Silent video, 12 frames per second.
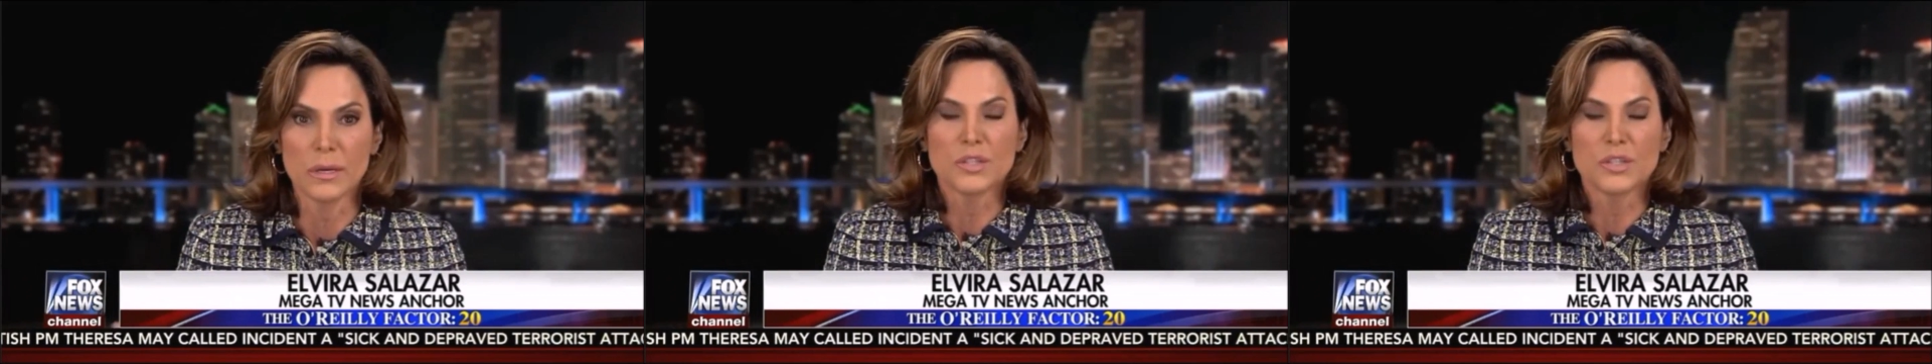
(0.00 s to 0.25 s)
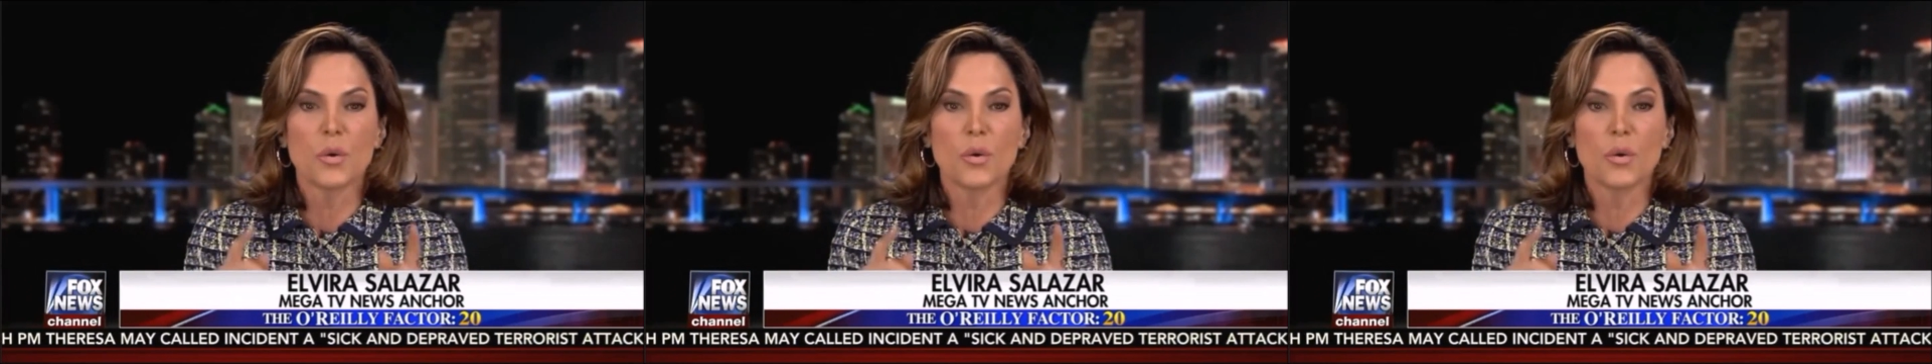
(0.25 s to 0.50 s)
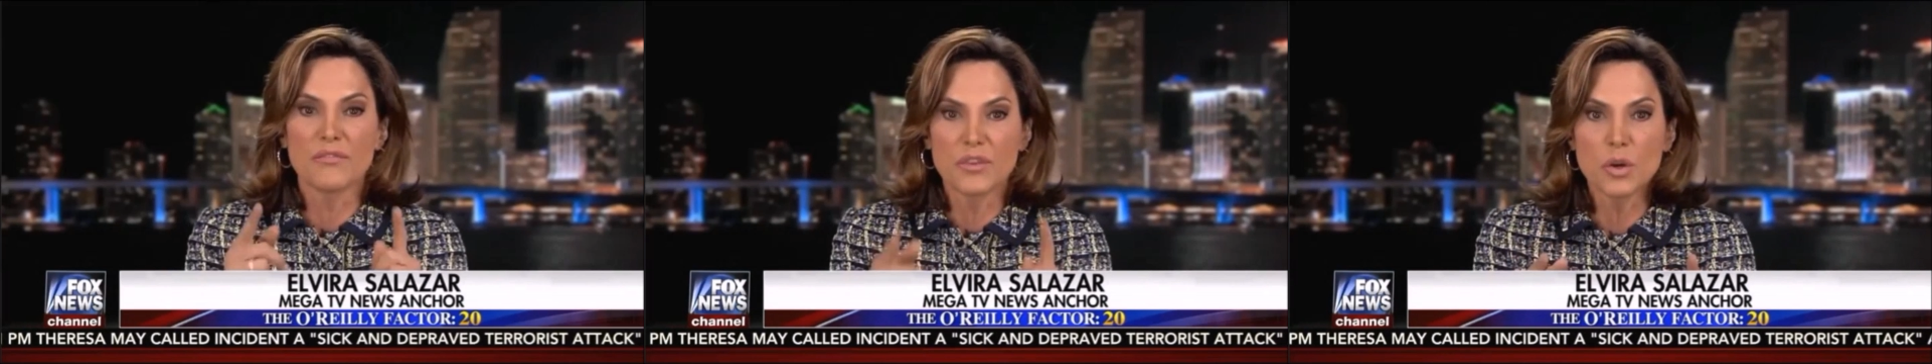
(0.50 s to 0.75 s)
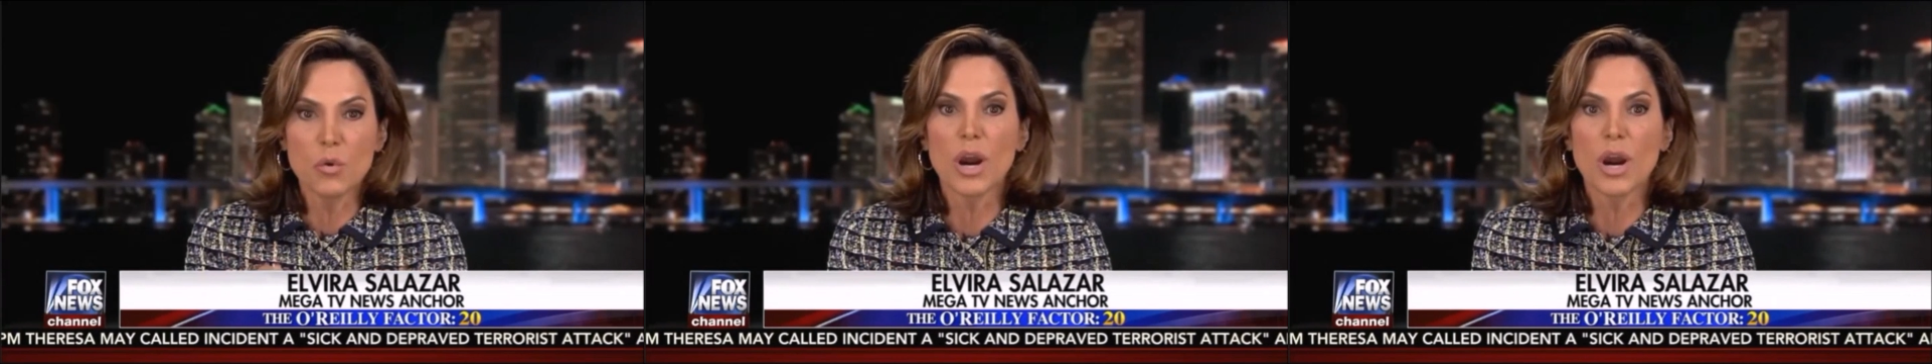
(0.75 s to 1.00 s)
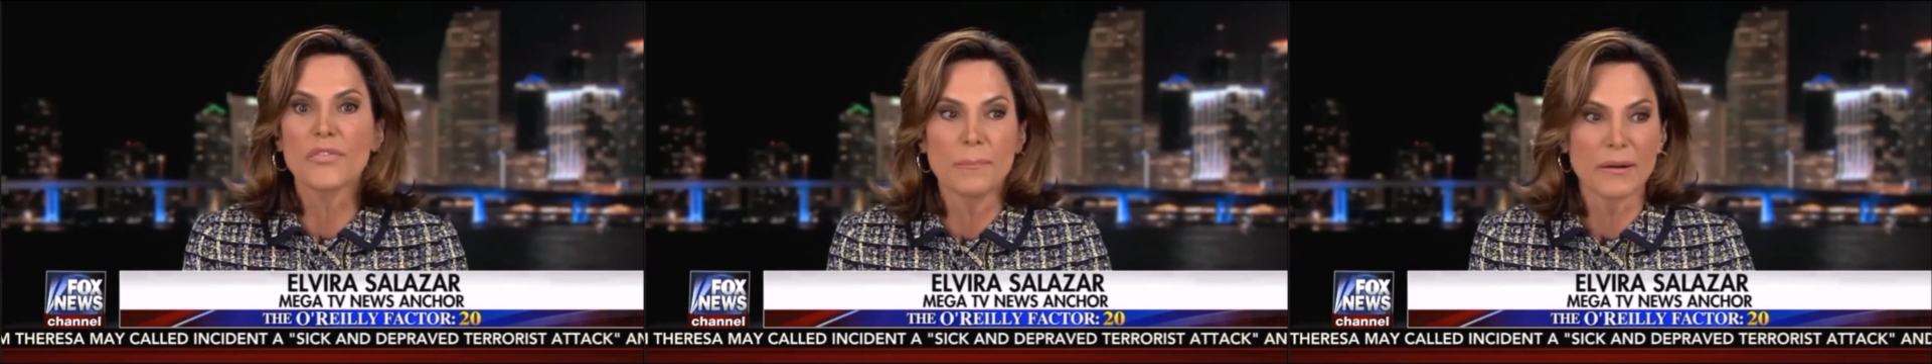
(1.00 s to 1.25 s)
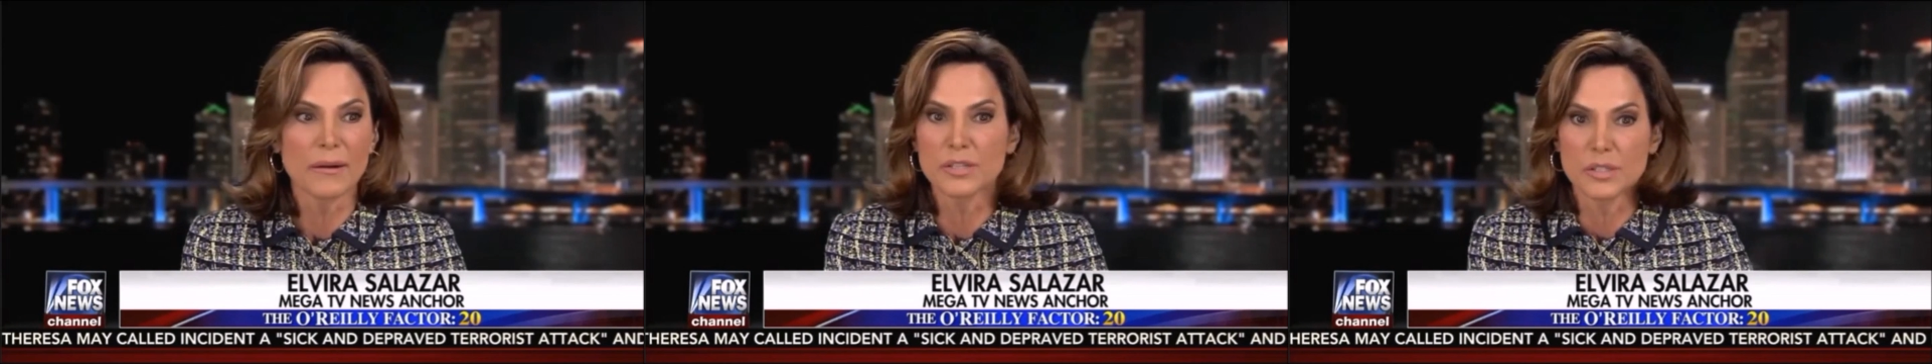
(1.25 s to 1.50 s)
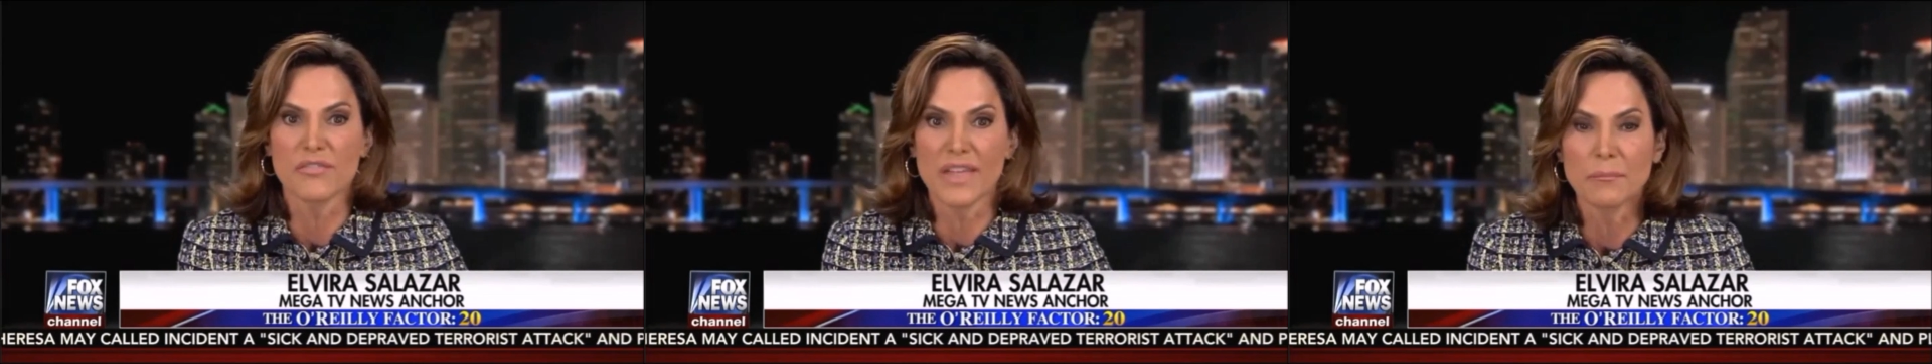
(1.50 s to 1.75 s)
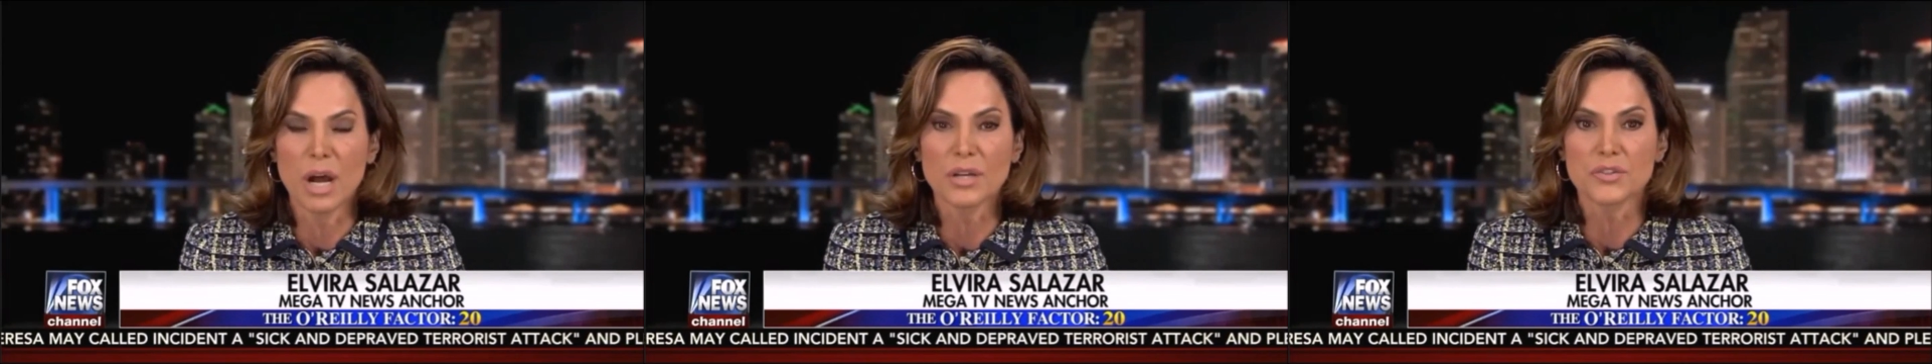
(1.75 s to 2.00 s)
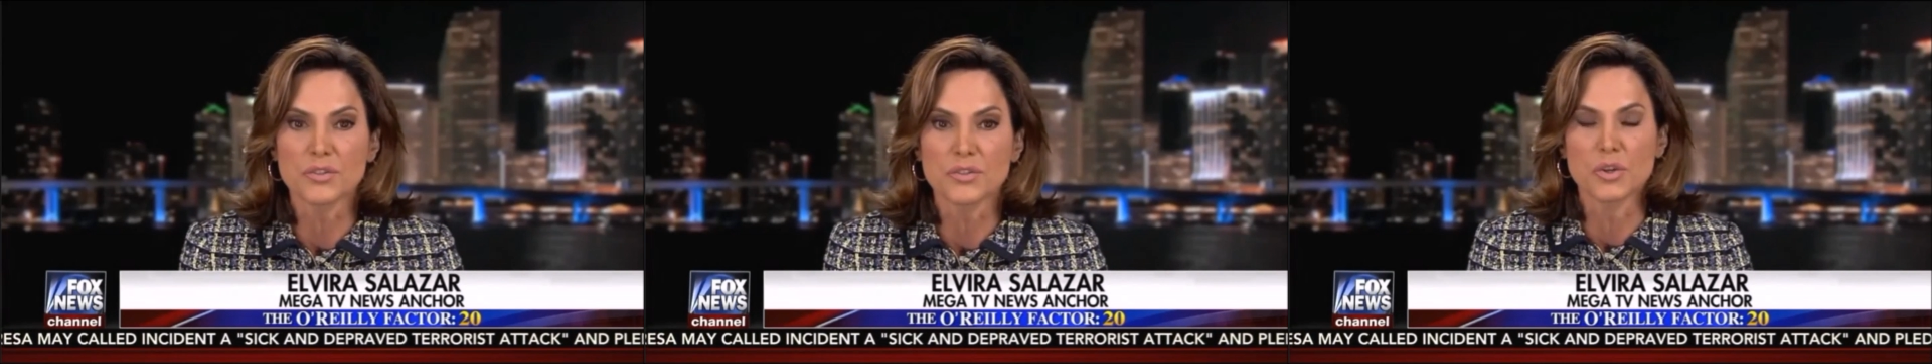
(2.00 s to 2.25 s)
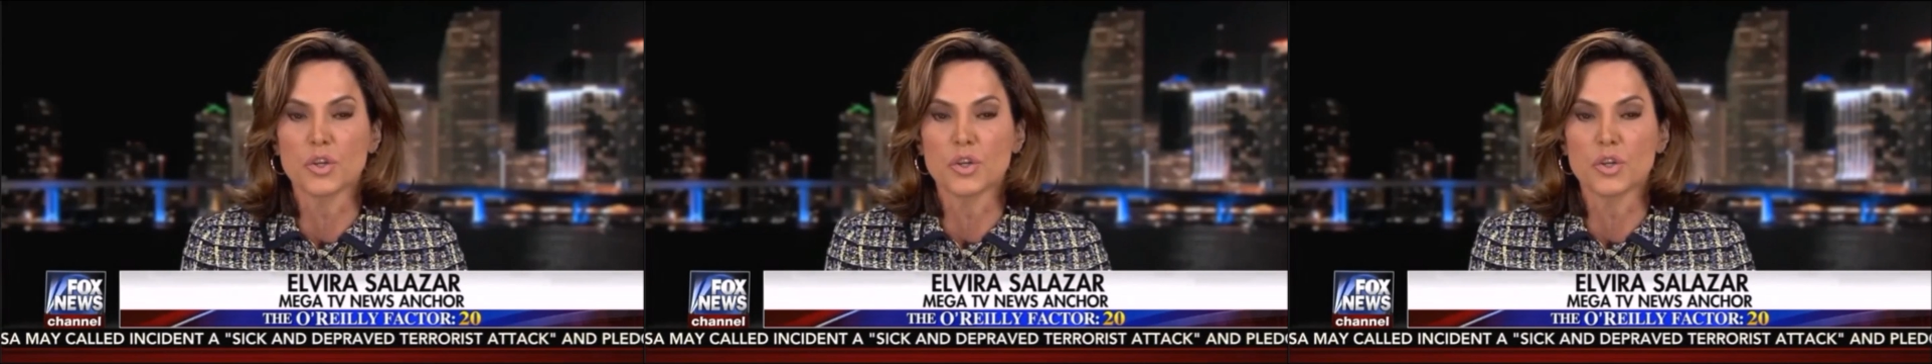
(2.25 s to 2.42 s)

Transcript: So if you are the parent of that monster,